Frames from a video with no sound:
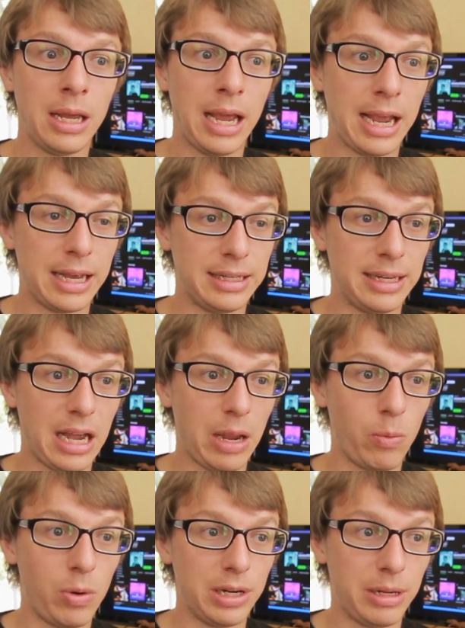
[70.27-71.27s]
and
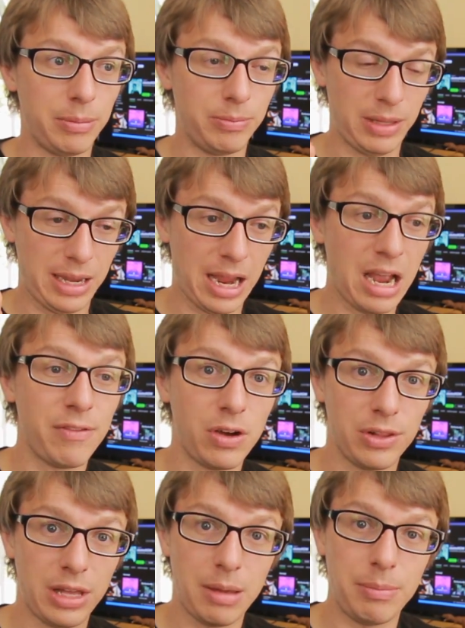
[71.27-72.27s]
I want to have
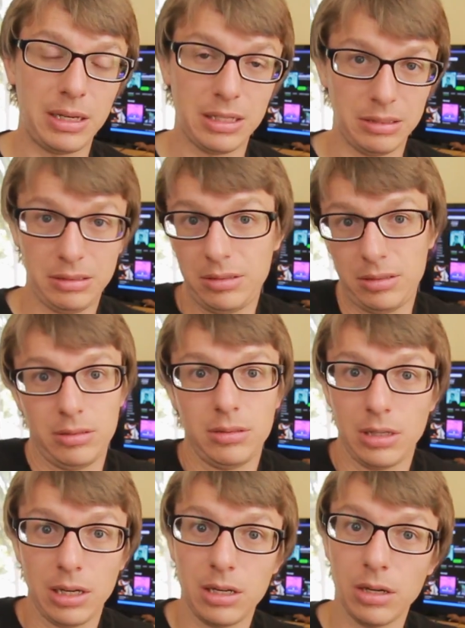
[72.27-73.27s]
all that because
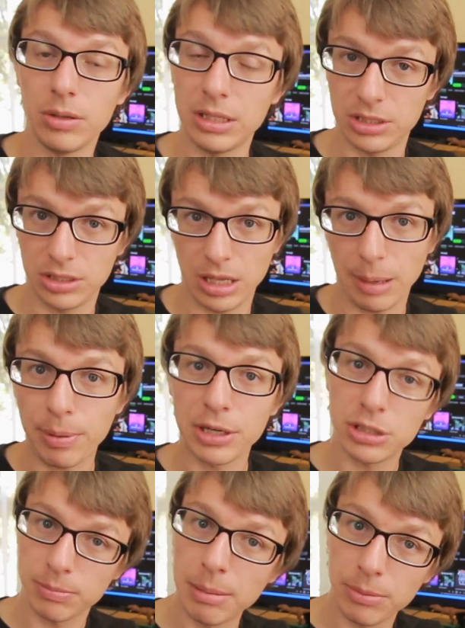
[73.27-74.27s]
I don't know it's just like
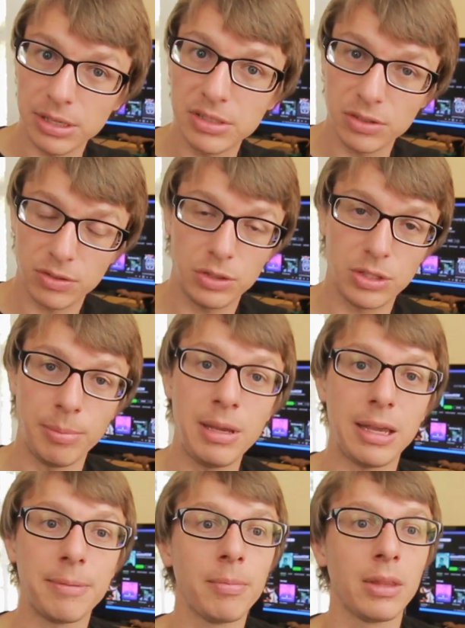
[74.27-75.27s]
precious memories to
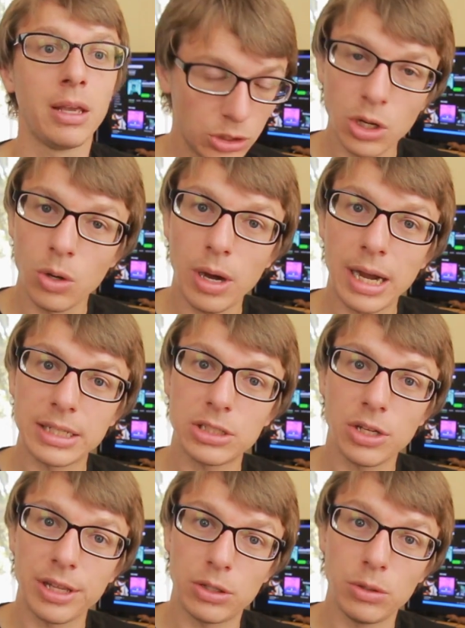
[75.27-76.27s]
me so I
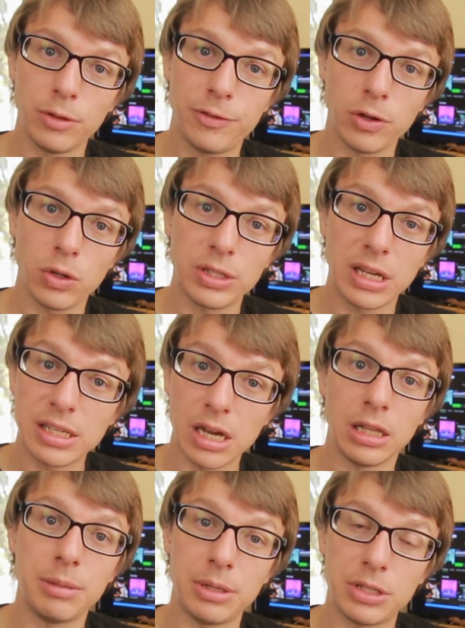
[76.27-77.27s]
saw that Google Photos has
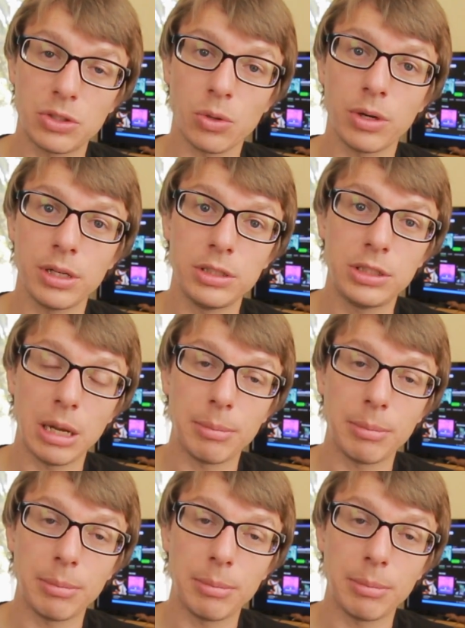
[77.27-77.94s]
unlimited storage.